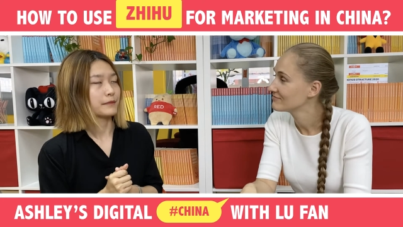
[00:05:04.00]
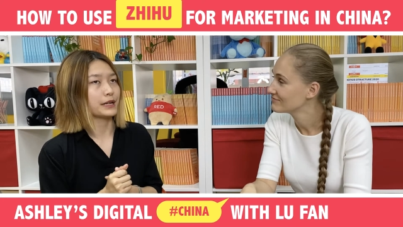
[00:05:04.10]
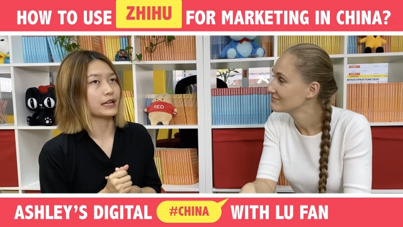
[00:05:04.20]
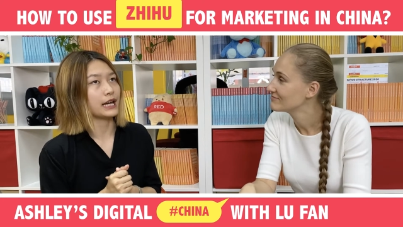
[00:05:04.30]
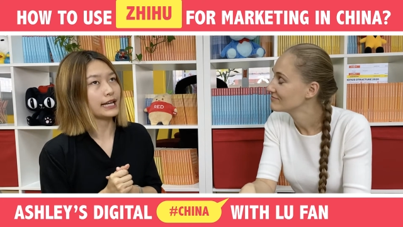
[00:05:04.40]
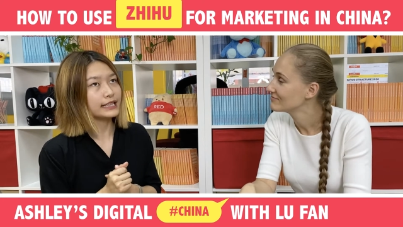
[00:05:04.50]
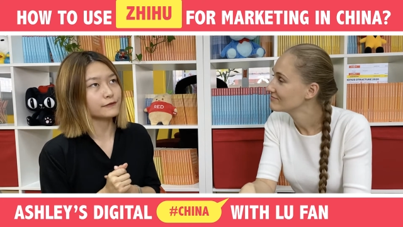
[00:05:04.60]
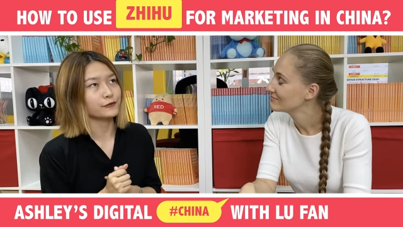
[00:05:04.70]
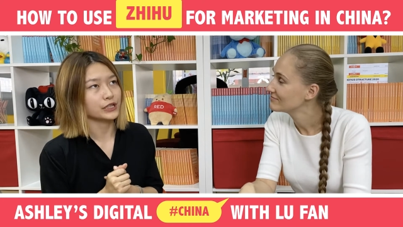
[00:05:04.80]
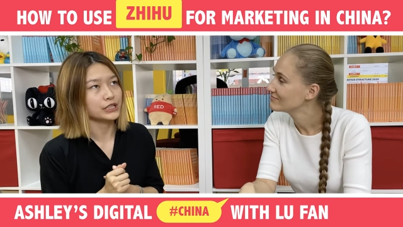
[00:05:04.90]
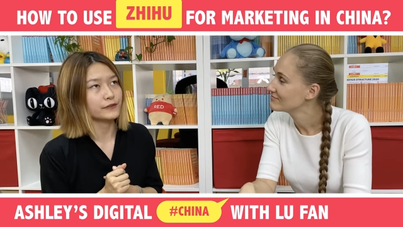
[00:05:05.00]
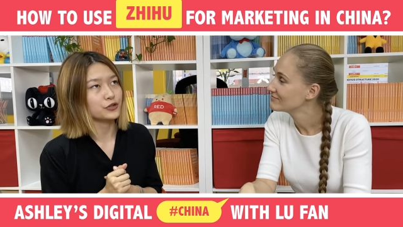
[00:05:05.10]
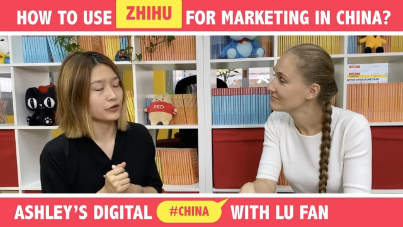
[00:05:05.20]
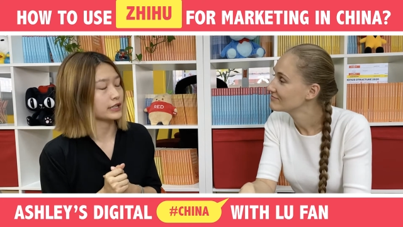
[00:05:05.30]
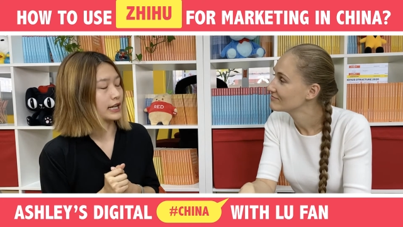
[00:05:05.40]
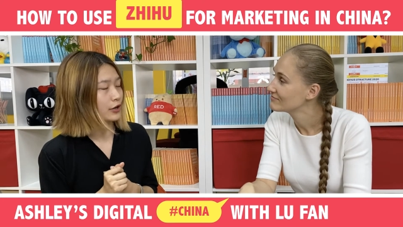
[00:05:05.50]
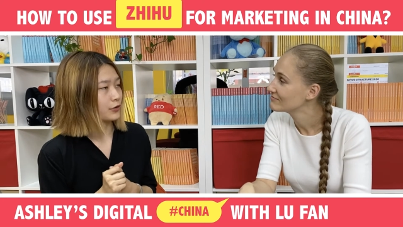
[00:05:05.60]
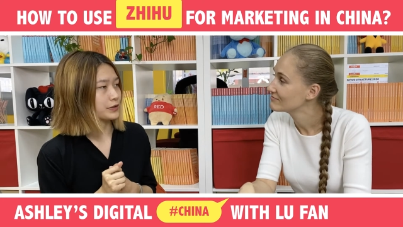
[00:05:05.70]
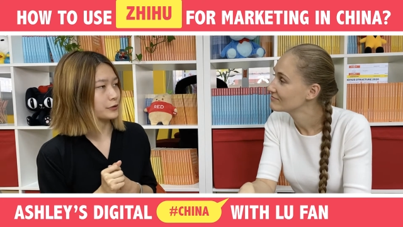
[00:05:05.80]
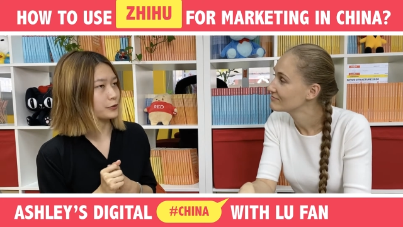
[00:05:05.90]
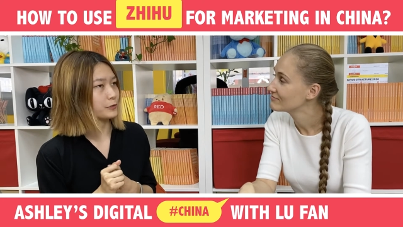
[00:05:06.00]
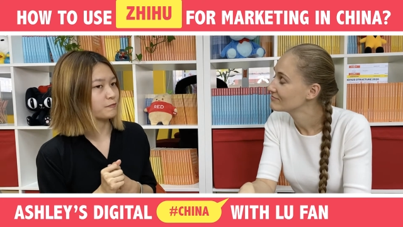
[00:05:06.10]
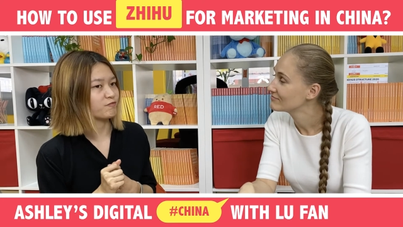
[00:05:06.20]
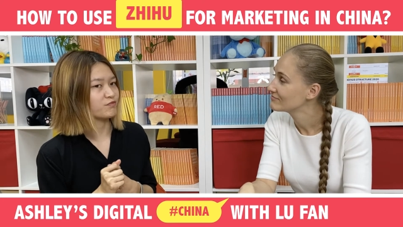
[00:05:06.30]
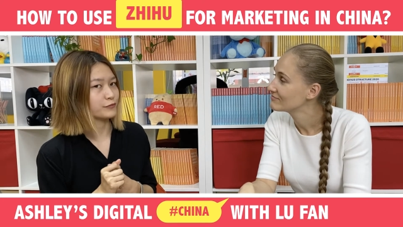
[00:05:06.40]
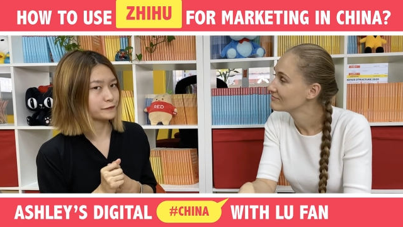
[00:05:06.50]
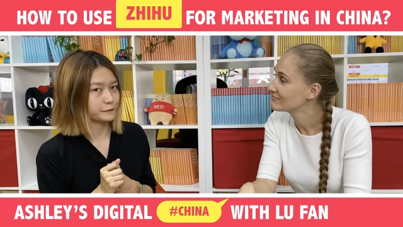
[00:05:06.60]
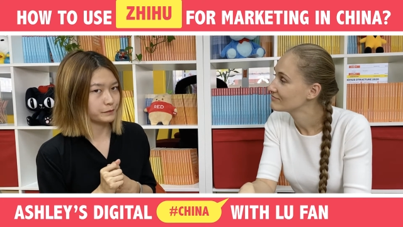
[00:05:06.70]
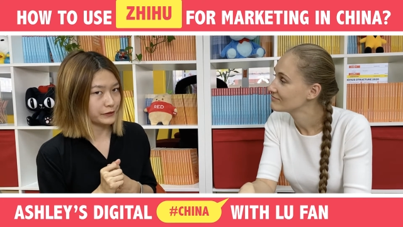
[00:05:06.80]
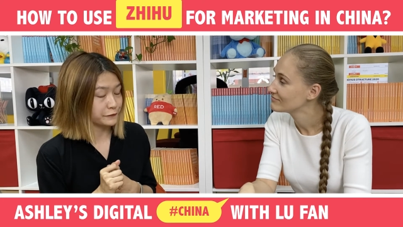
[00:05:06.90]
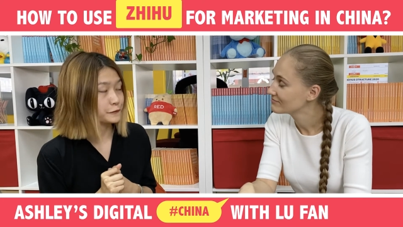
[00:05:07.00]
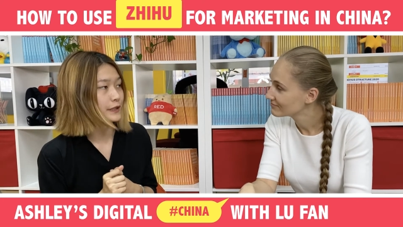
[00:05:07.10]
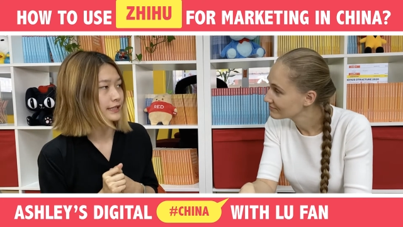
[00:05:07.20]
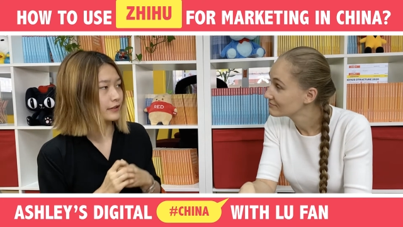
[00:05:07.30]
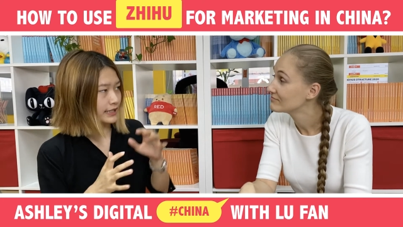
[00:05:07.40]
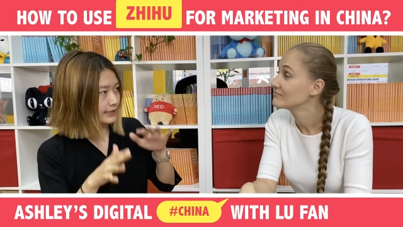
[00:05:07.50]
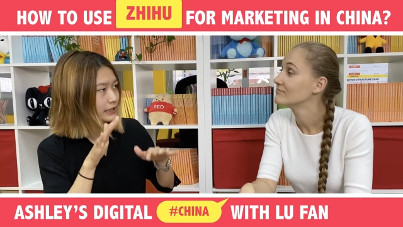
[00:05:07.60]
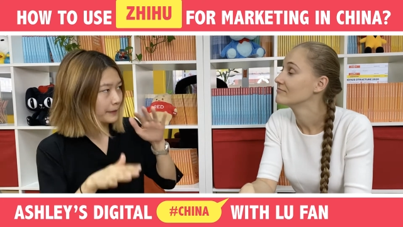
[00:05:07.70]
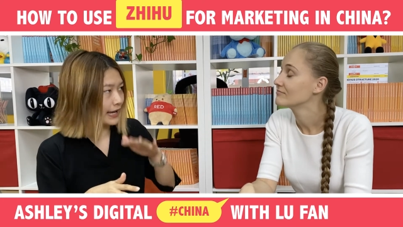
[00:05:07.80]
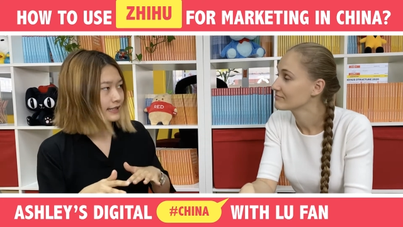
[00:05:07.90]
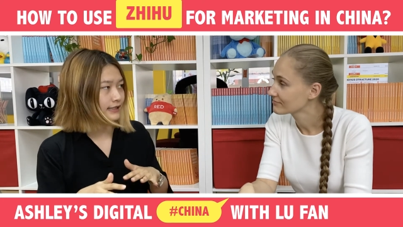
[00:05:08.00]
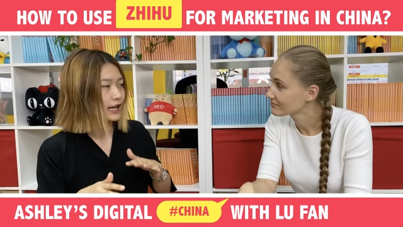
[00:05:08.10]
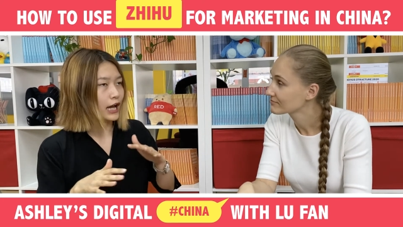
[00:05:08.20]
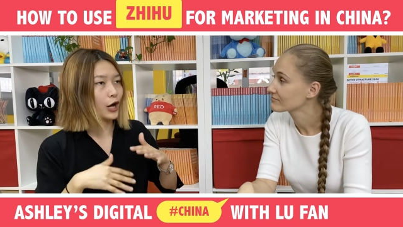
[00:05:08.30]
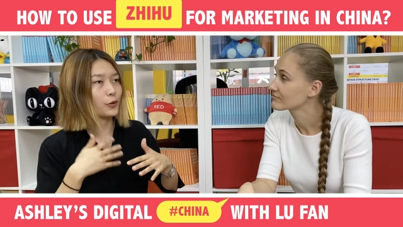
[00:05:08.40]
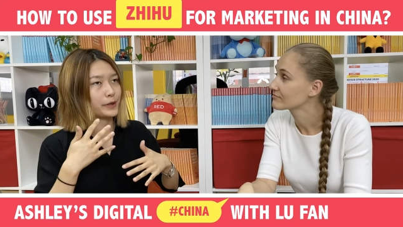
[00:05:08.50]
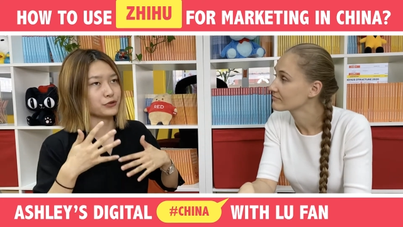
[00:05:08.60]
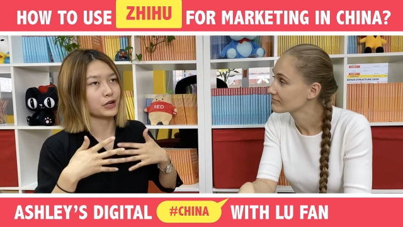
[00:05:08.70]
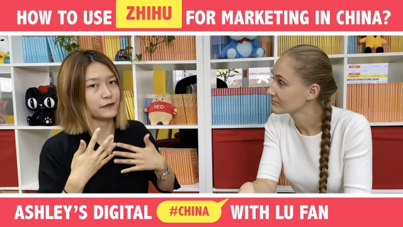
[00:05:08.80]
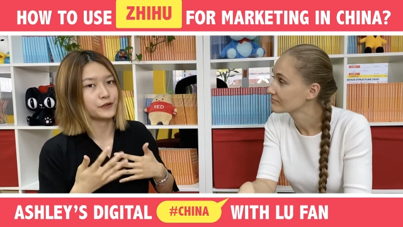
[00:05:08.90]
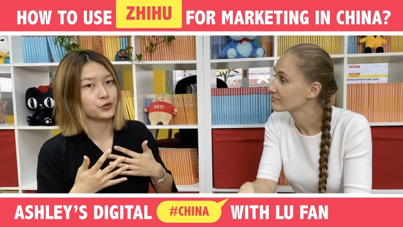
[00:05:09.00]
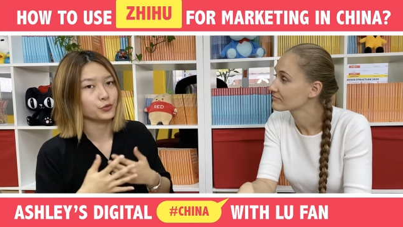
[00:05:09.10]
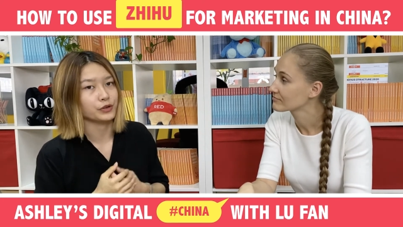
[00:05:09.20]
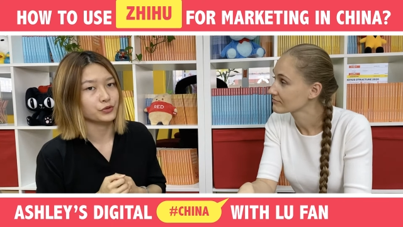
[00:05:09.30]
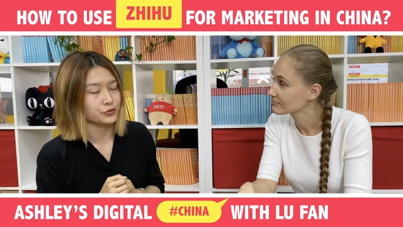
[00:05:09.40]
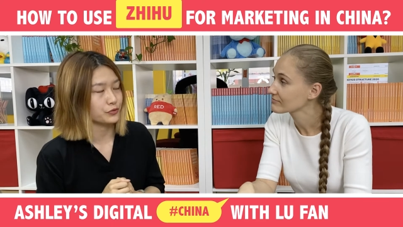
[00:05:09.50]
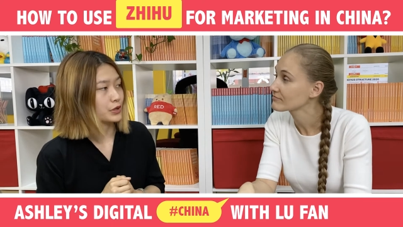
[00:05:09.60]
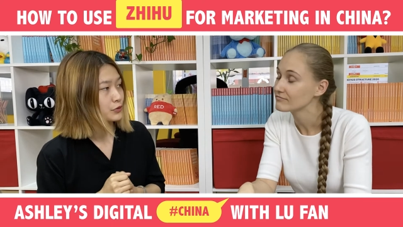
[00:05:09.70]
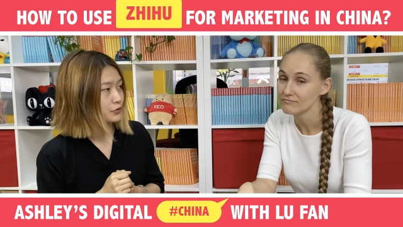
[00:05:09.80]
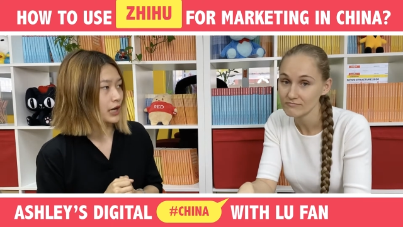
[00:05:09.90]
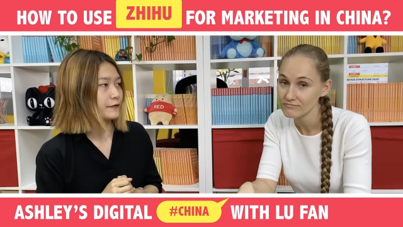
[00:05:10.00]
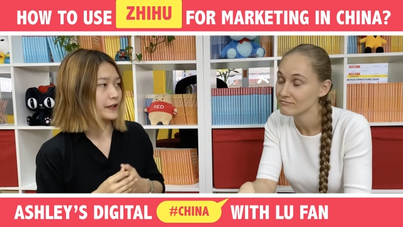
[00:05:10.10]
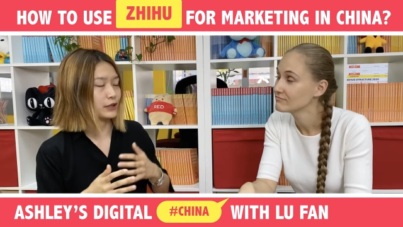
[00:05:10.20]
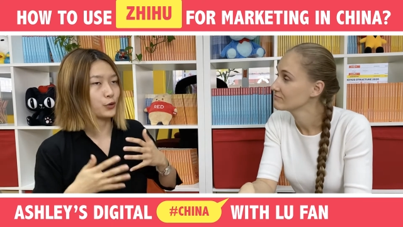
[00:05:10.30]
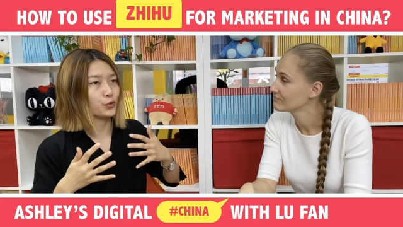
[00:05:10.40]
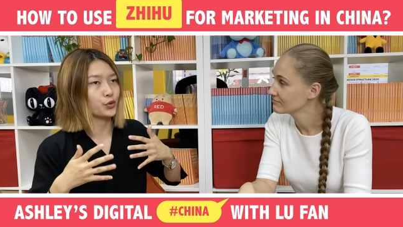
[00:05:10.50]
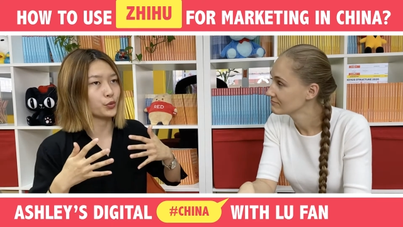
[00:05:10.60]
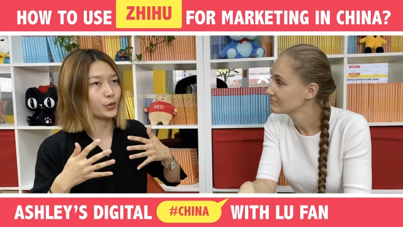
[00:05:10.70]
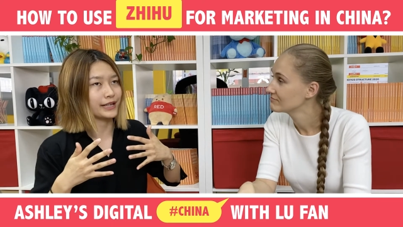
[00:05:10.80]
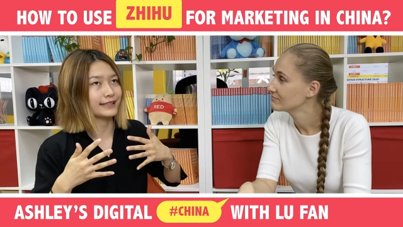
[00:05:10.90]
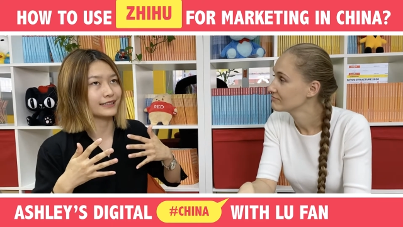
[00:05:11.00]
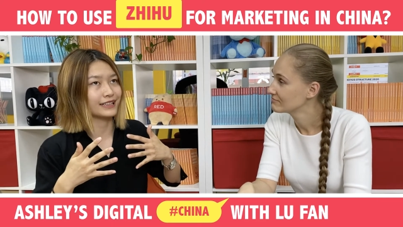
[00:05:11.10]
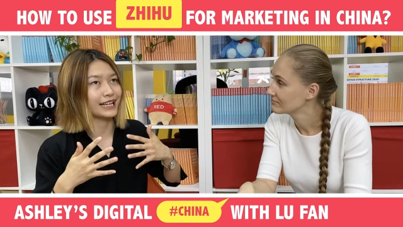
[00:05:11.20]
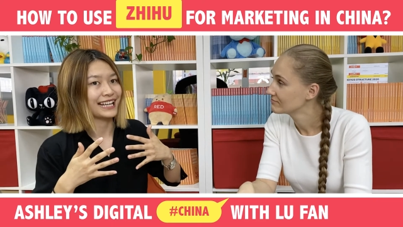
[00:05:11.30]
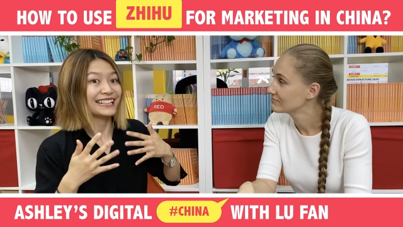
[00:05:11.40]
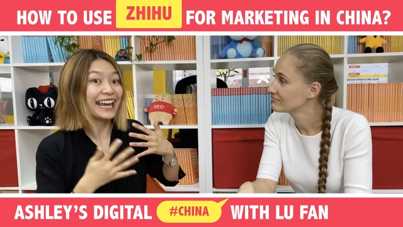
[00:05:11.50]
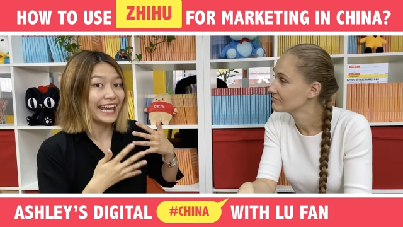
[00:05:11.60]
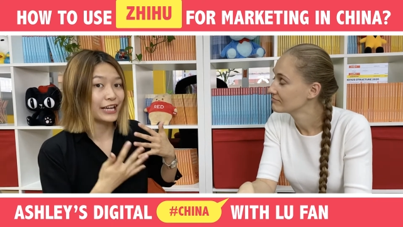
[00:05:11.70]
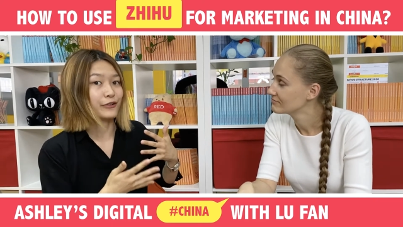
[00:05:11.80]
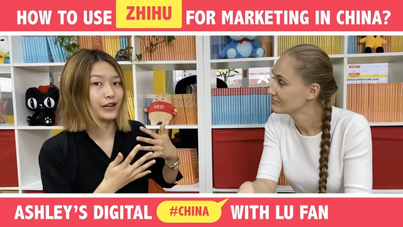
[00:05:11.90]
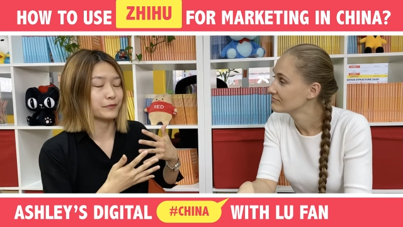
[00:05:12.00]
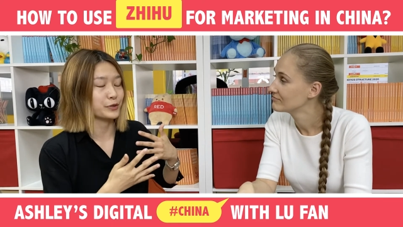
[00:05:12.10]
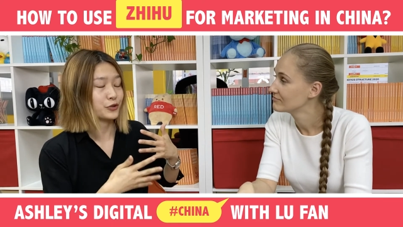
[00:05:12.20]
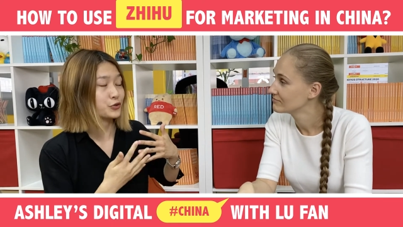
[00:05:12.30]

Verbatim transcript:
Speaker 1: but I think for individual, it can also um, be free. So it depends how much traffic you want to drive and what's the KOL because